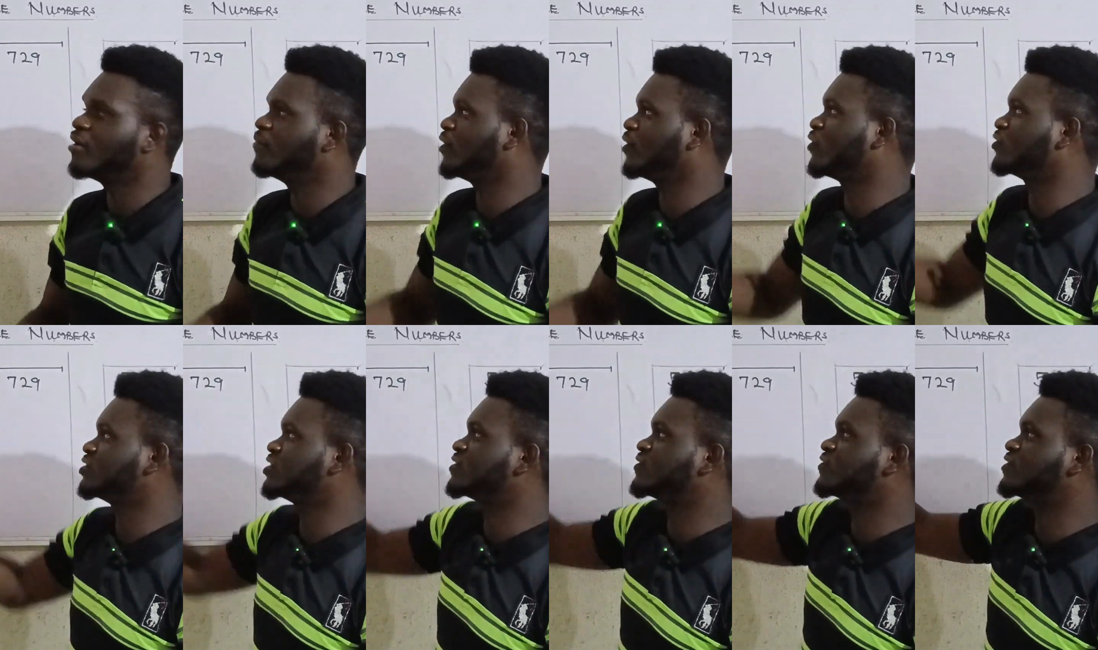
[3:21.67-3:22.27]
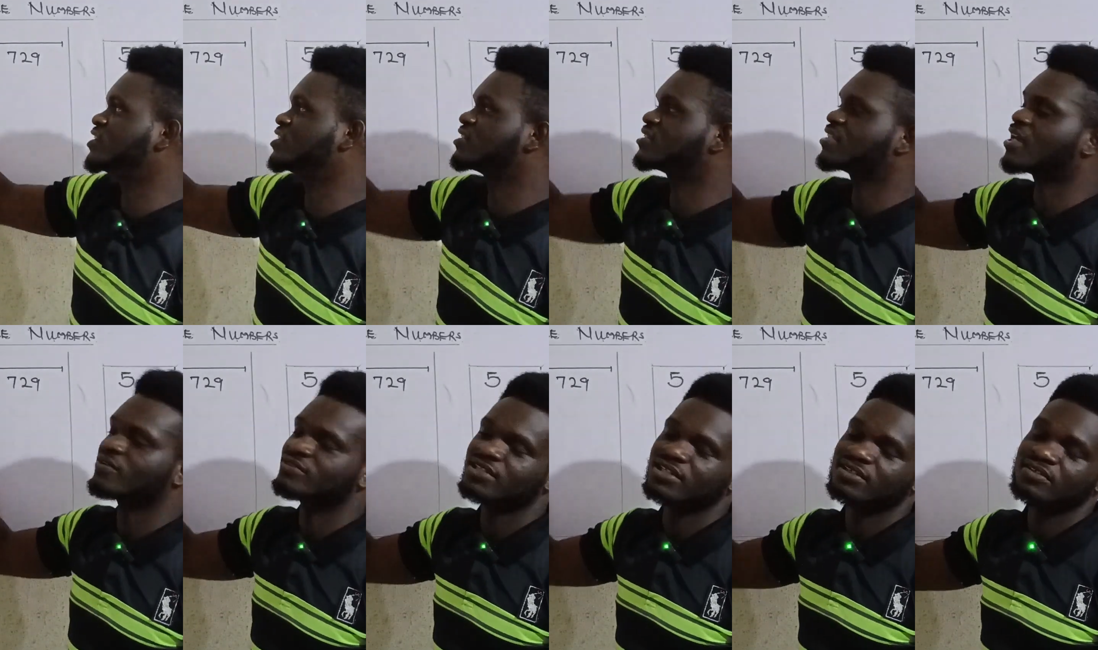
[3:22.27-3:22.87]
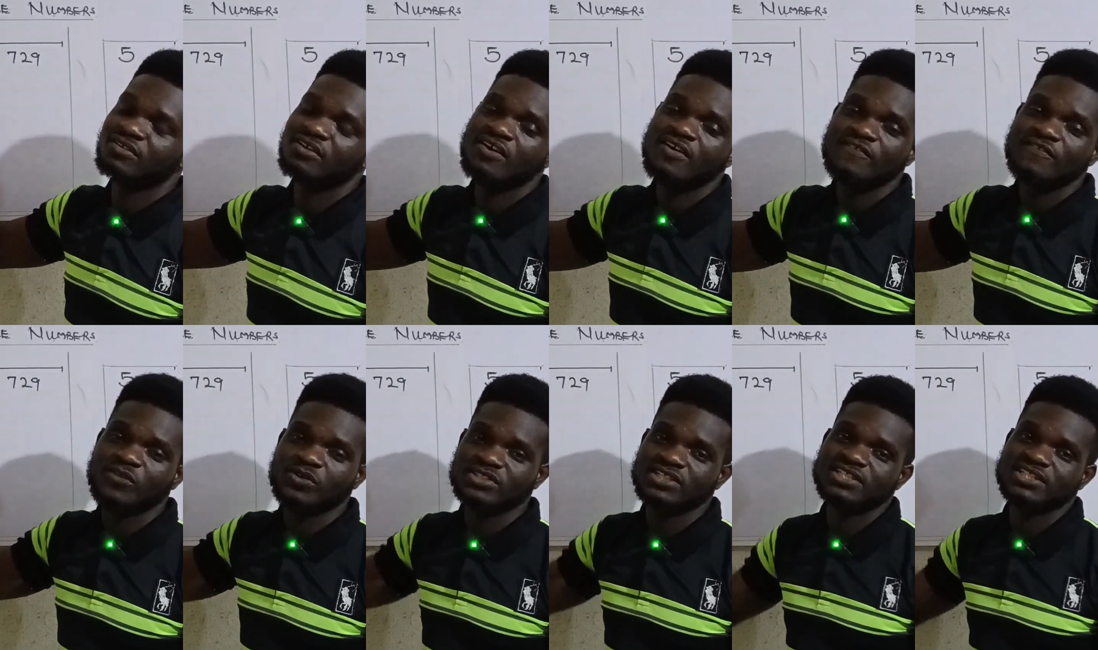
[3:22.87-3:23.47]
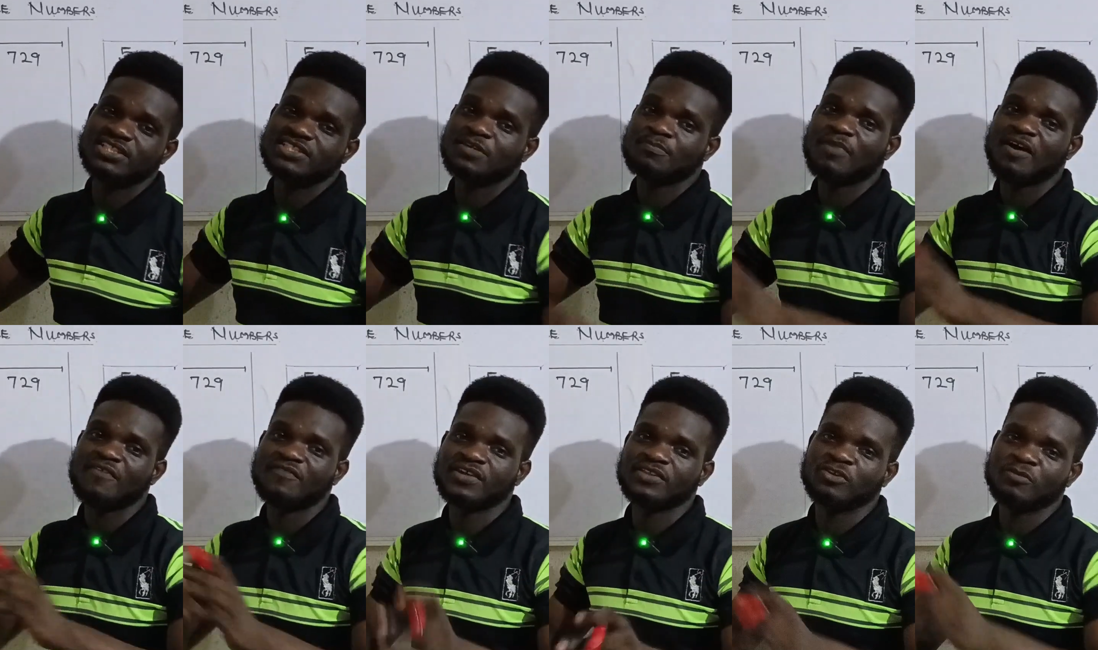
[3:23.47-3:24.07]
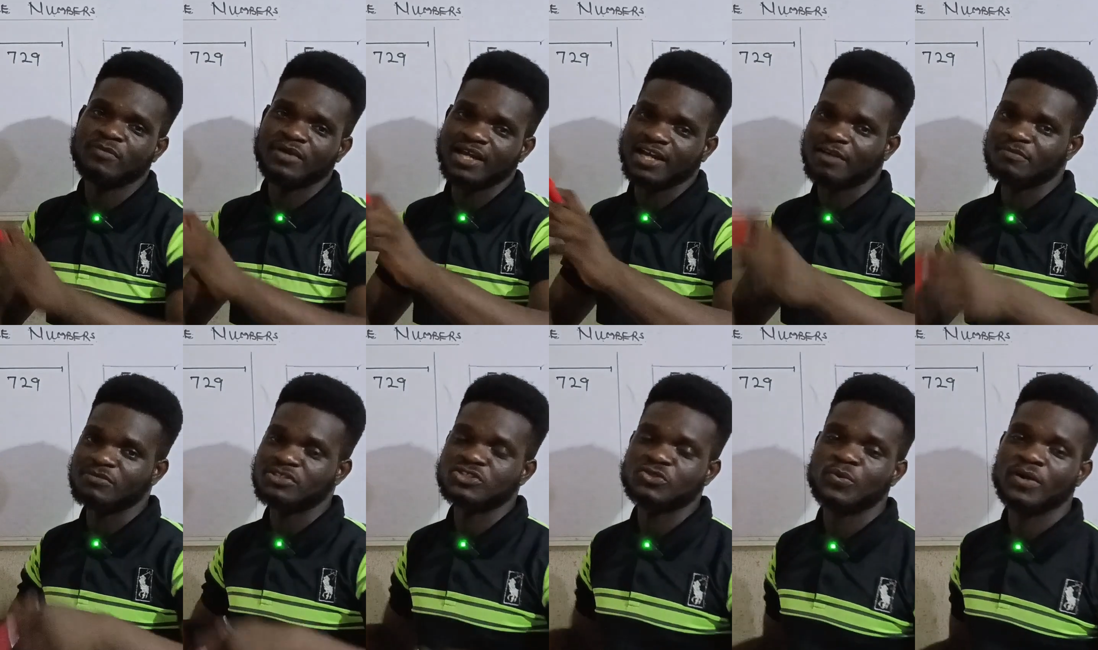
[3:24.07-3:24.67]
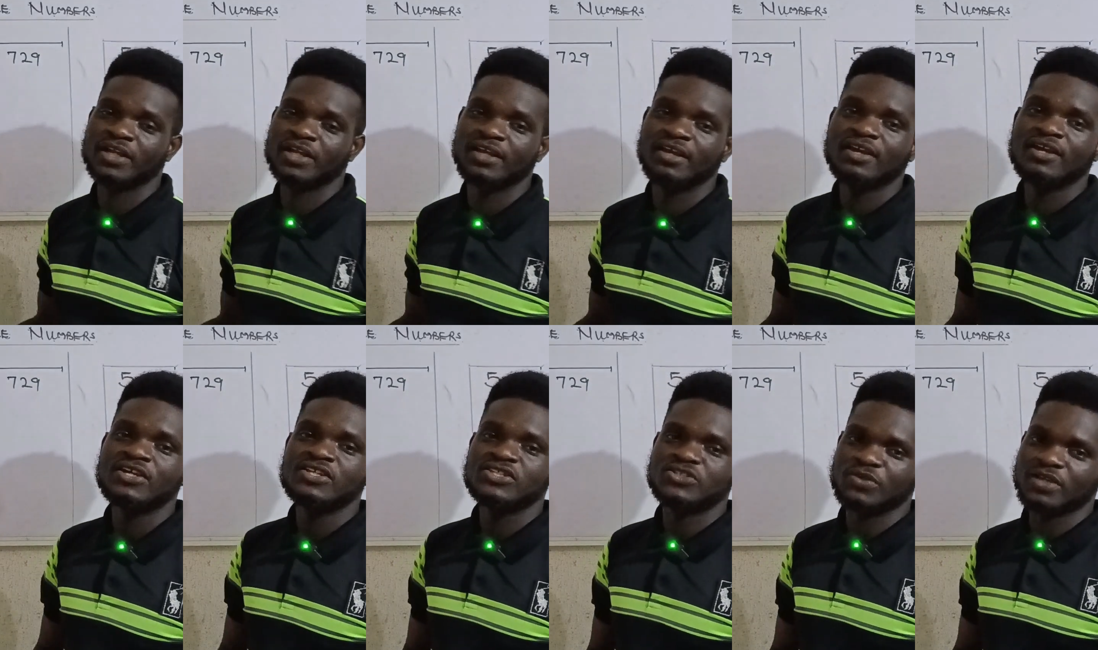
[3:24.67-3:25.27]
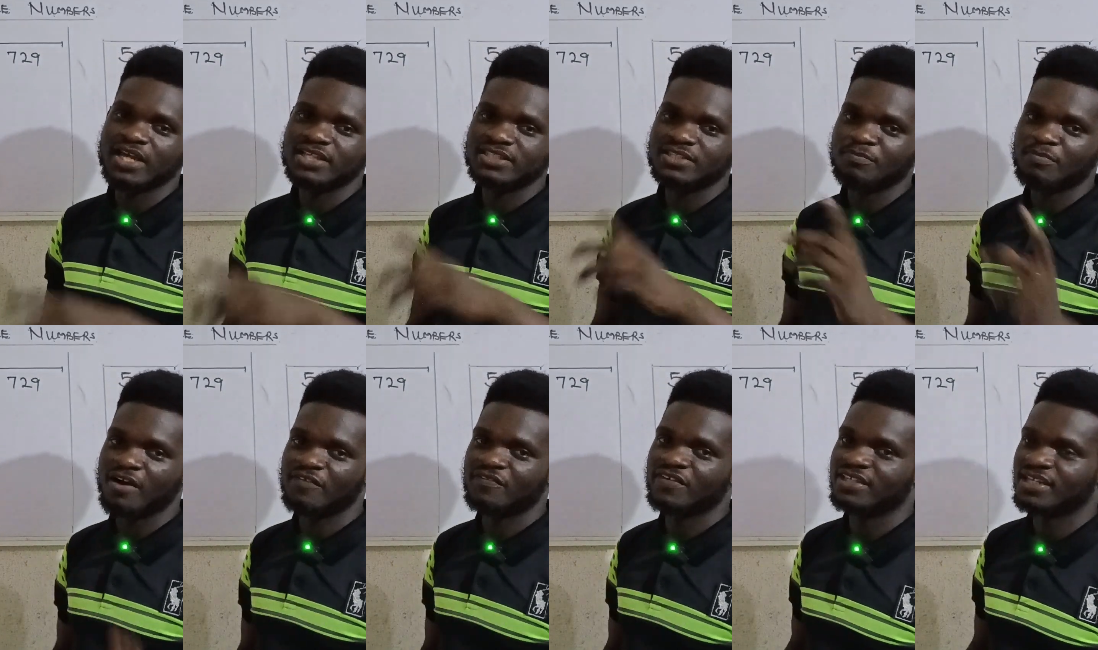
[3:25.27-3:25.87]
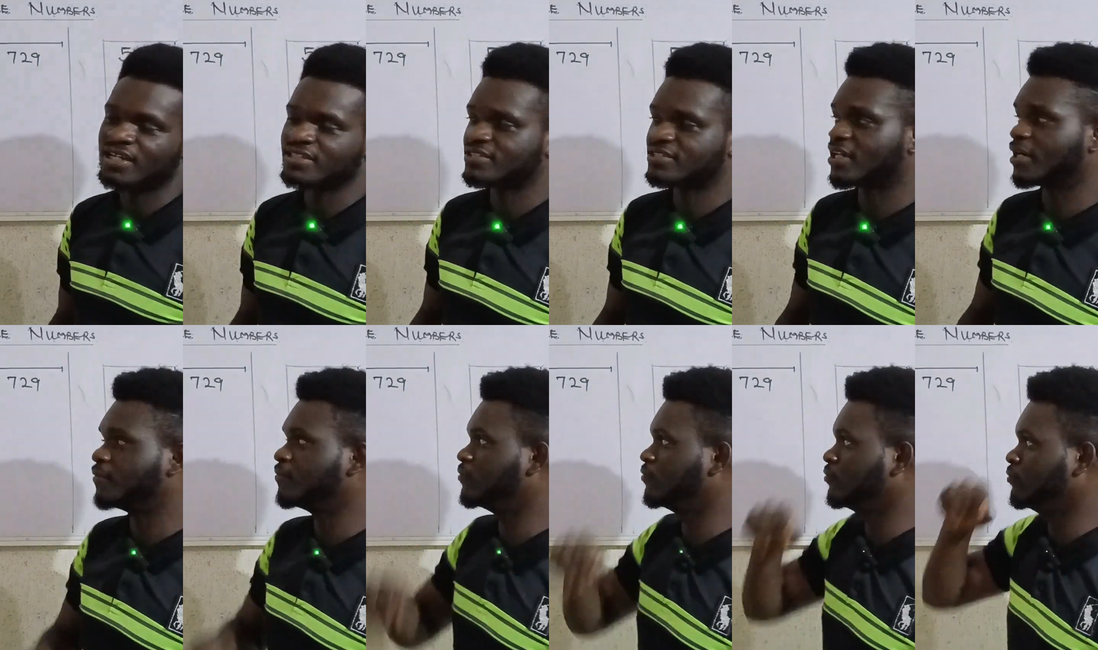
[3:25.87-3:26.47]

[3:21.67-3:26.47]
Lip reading: because this 6,048 is a perfect number that can be squared to get a perfect answer.